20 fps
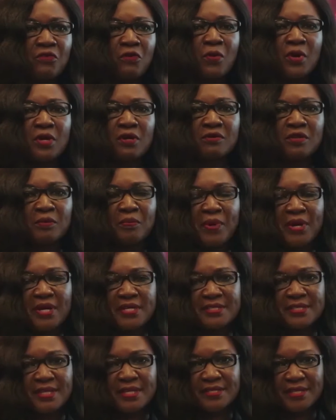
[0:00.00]
for one of the
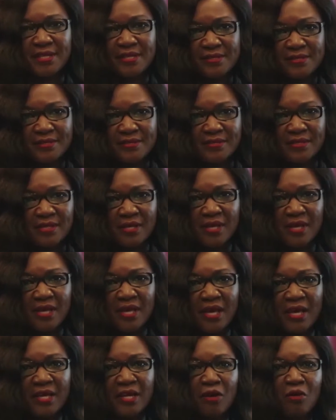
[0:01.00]
parastatals.
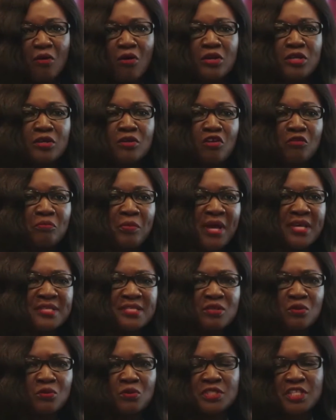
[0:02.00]
And a colleague of mine
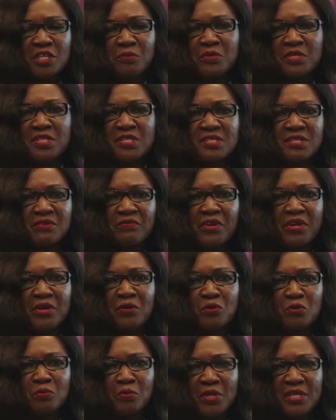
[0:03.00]
said, oh, JB, this is a very
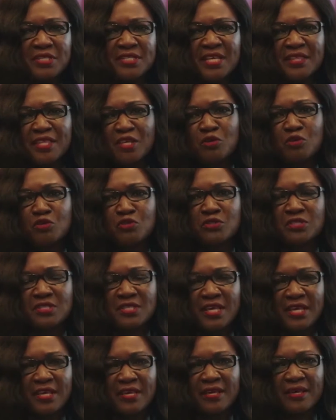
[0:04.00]
good place. I think you should
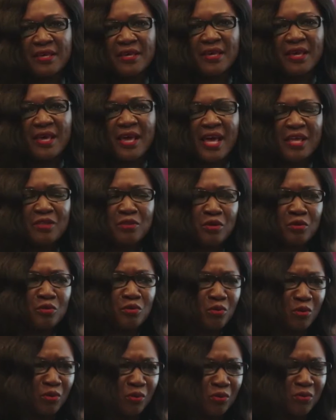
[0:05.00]
stay. I thought,
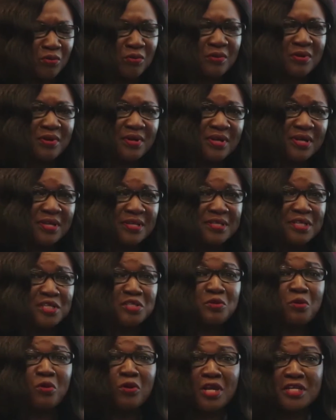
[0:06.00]
no,
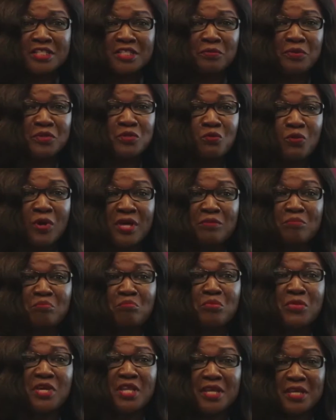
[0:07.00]
this scholarship is worth
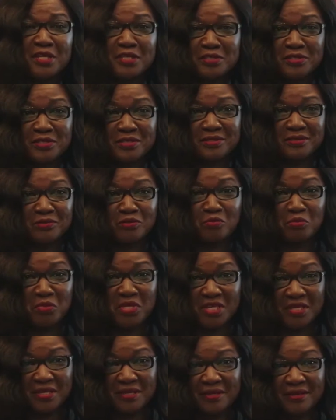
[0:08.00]
millions to
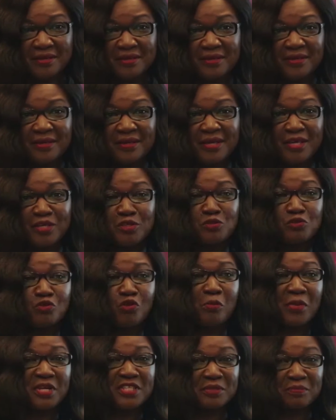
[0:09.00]
me. It's
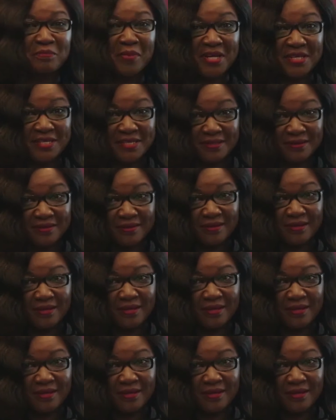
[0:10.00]
so much money.